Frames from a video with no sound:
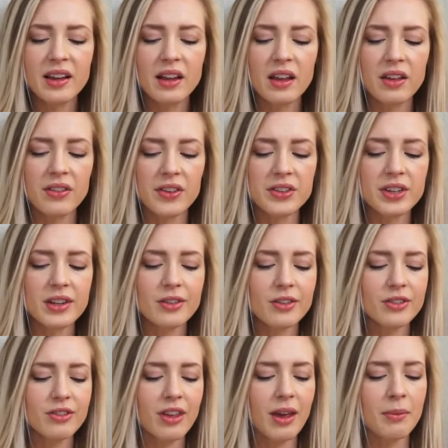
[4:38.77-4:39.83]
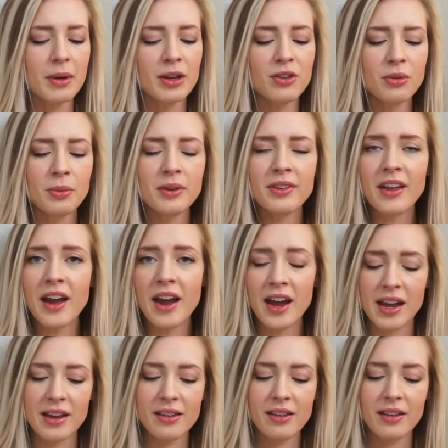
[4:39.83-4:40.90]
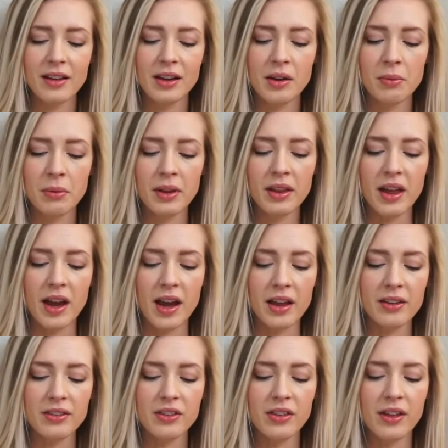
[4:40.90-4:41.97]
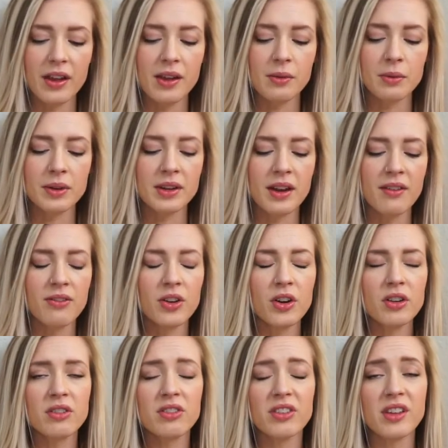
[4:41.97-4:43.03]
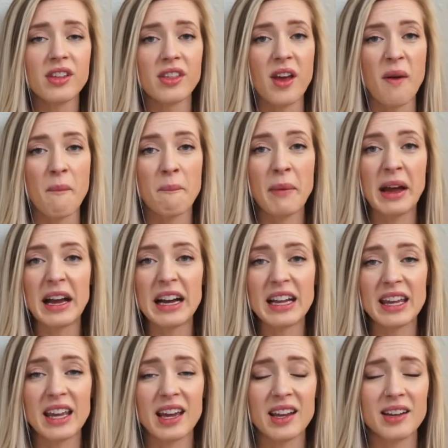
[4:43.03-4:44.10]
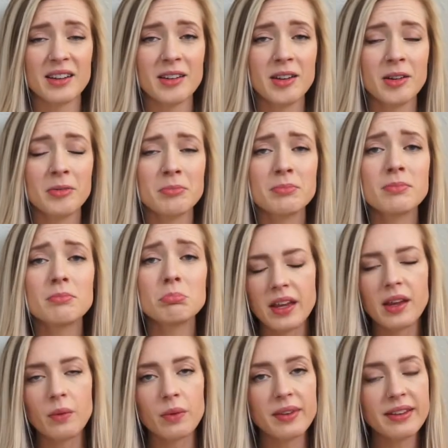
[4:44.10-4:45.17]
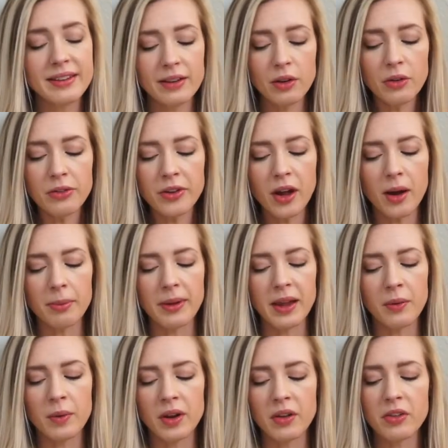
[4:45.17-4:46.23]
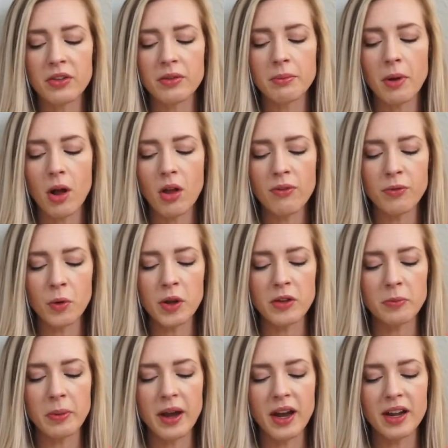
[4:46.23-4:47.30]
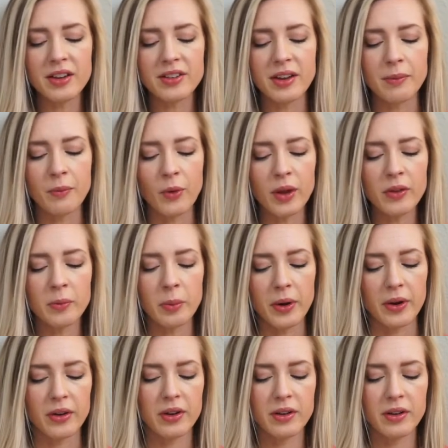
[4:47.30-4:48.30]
The tears came into his eyes, and he realized that he would never see them again. He was still sobbing when a small voice behind him whispered,